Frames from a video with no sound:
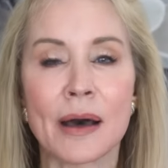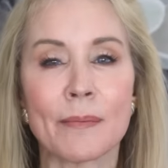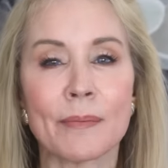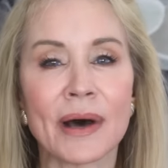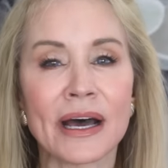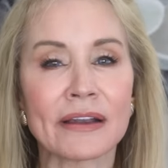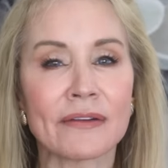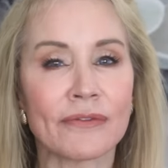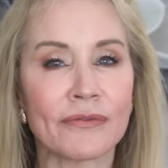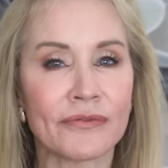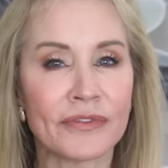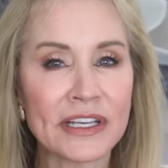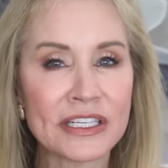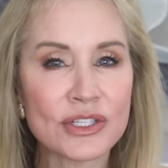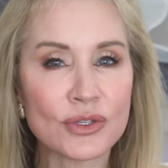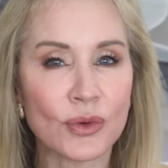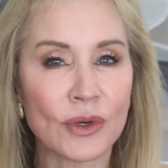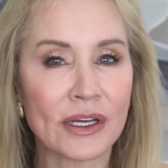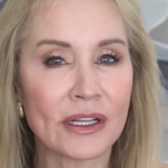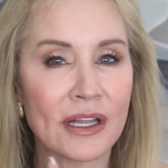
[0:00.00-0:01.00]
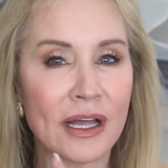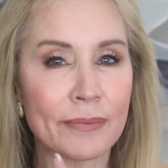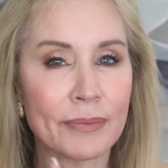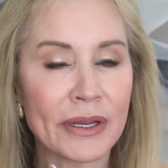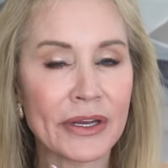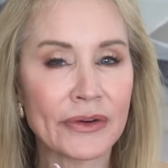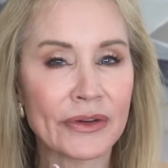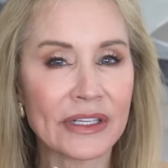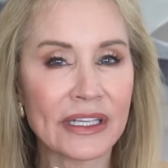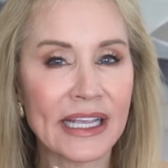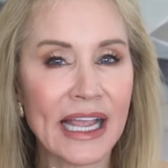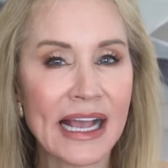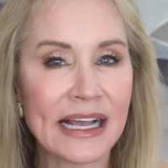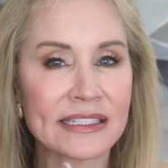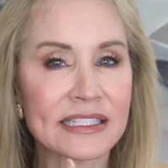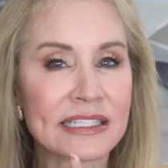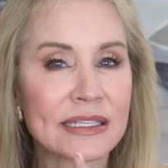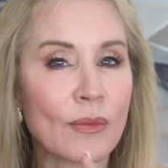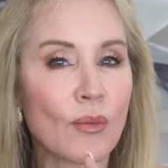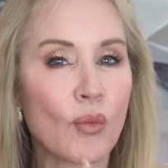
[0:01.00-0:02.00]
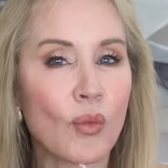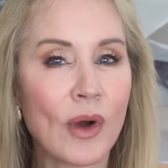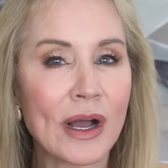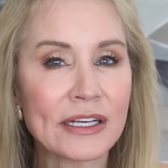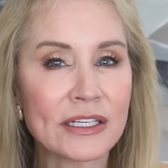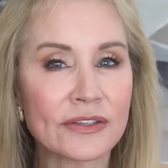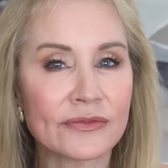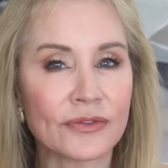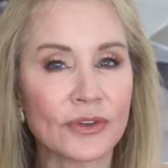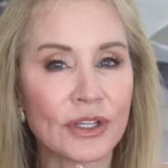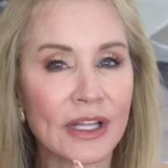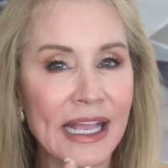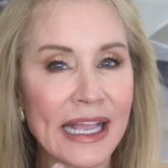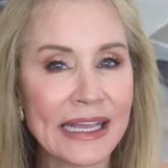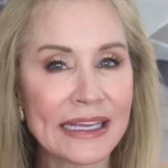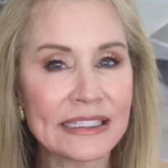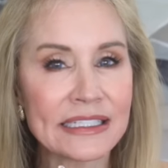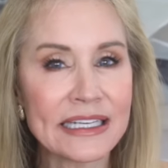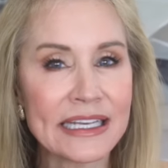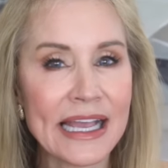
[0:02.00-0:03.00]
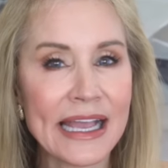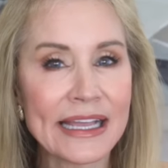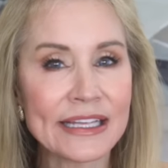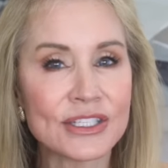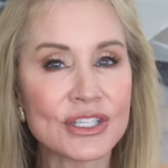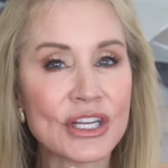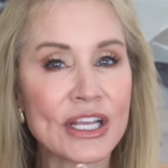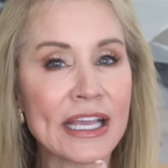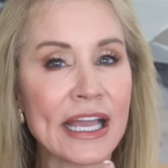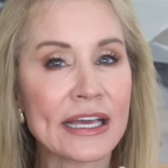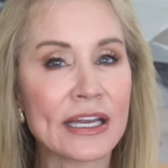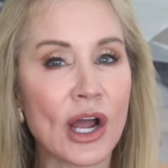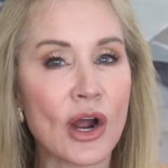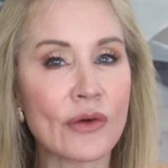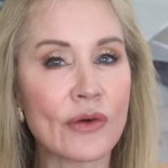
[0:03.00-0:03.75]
But fish oil apparently has some wonderful anti-aging and